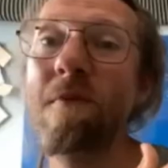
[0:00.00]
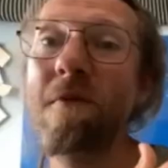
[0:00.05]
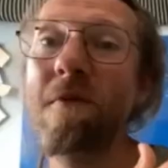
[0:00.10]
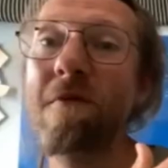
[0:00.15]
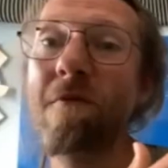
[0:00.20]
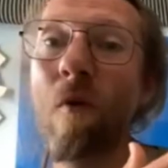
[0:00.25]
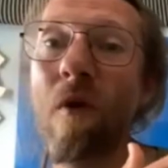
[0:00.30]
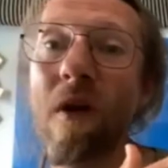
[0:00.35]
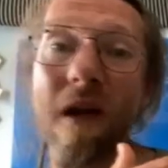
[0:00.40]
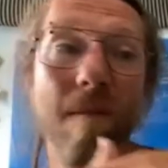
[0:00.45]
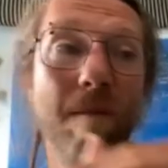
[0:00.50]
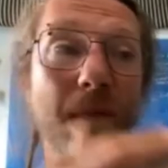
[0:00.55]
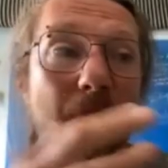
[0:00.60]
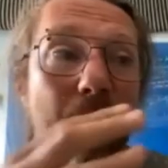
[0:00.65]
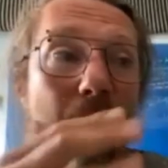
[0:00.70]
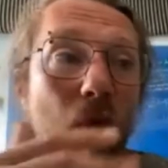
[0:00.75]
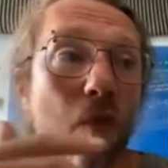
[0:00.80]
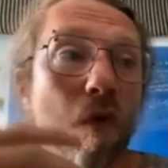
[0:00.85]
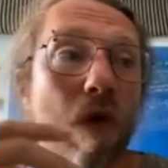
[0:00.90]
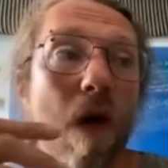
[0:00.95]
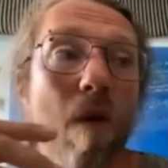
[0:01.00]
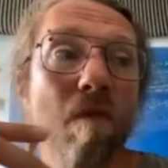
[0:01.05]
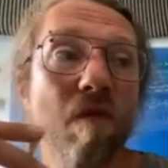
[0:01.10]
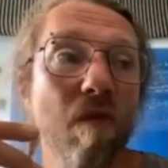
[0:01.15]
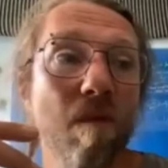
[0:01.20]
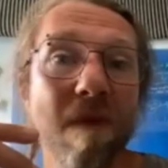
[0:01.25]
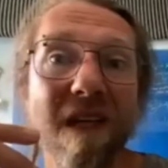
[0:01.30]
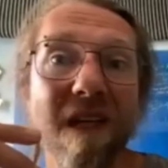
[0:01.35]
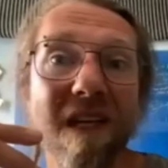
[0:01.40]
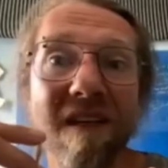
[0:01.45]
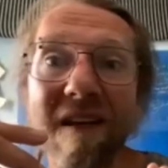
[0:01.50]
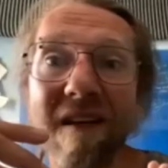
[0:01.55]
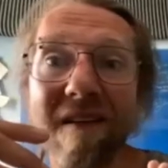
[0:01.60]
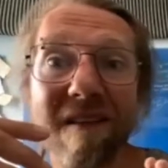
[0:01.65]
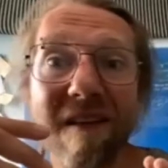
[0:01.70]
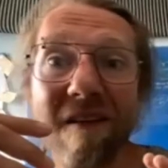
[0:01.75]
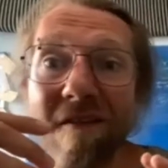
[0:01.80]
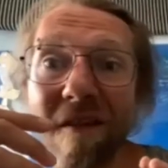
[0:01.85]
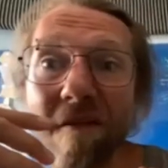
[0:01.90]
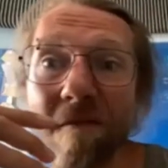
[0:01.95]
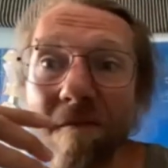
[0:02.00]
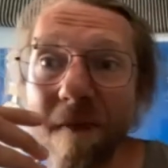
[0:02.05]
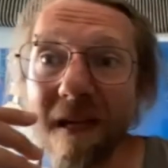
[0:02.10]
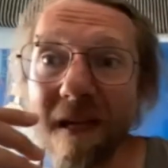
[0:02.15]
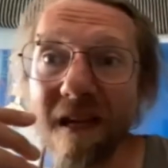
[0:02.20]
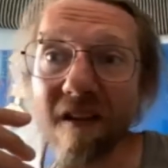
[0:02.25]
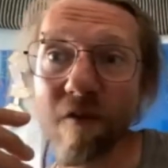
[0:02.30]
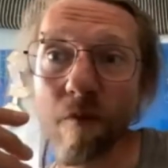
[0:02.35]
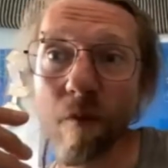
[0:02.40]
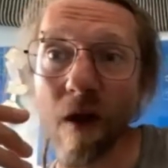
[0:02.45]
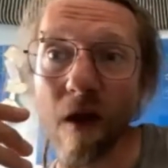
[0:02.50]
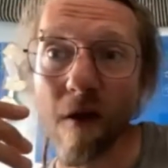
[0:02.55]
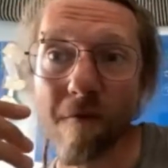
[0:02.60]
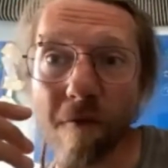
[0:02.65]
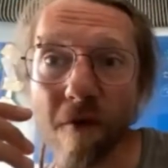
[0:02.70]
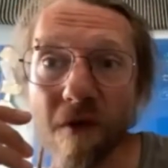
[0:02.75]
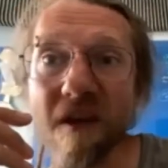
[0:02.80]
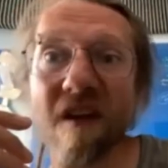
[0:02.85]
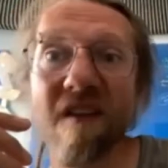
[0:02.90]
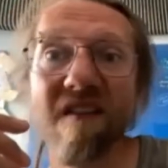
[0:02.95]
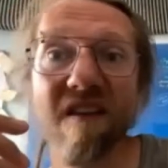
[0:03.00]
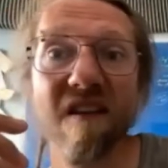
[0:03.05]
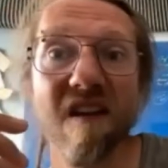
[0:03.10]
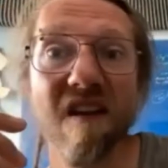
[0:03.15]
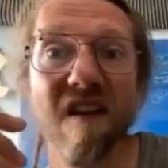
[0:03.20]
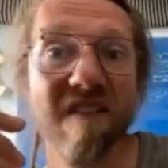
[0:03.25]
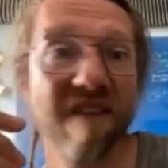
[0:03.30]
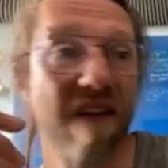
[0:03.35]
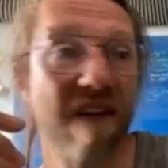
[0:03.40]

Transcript: before, like people who come to me that they've been as well for years and years.